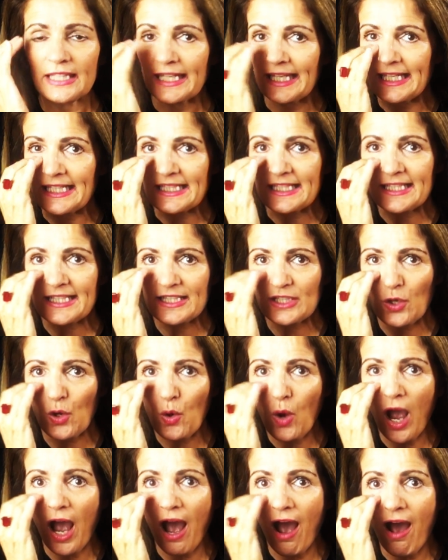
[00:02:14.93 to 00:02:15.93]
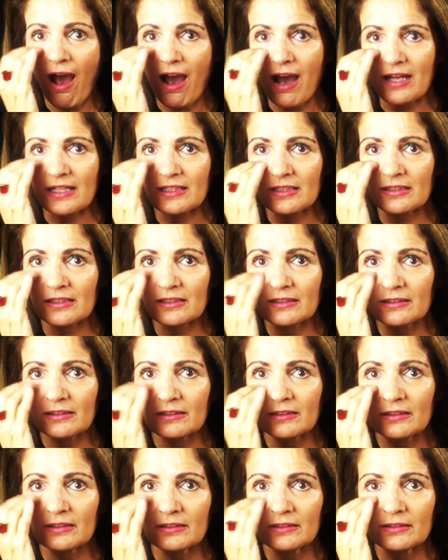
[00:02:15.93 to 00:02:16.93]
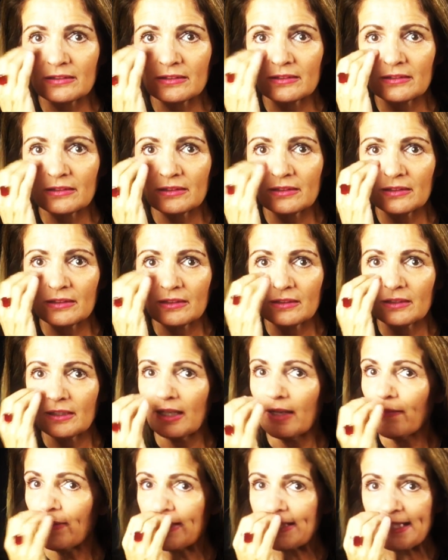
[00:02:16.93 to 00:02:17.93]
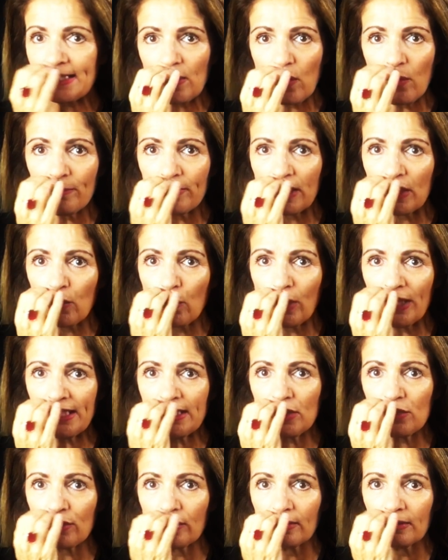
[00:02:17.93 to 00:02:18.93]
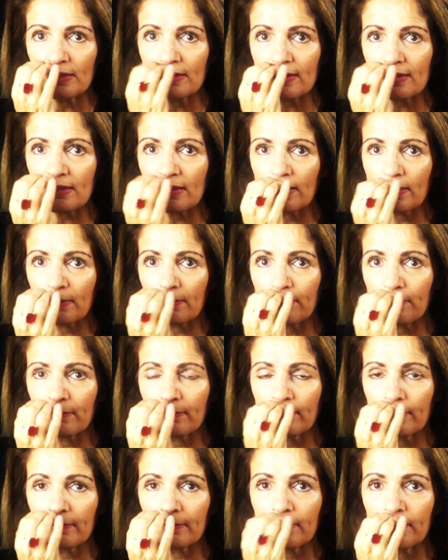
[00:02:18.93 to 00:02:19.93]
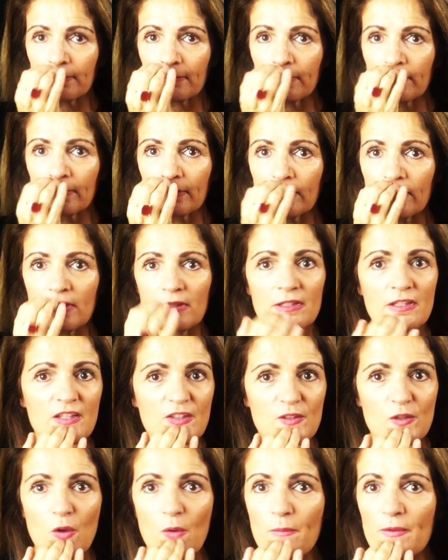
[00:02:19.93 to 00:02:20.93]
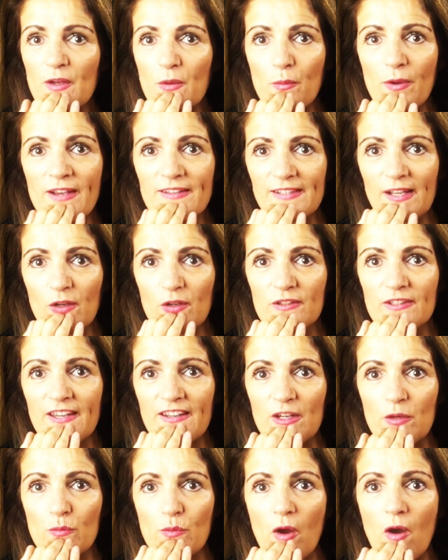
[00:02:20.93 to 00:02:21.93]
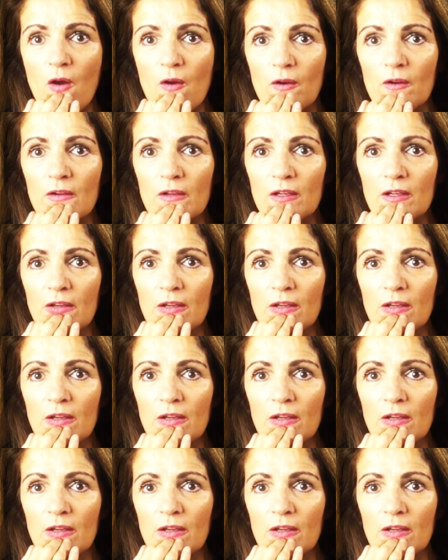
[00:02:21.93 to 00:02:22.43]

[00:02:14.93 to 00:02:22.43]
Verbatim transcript: It's so hard. There's so many questions. So many ways I could get it wrong.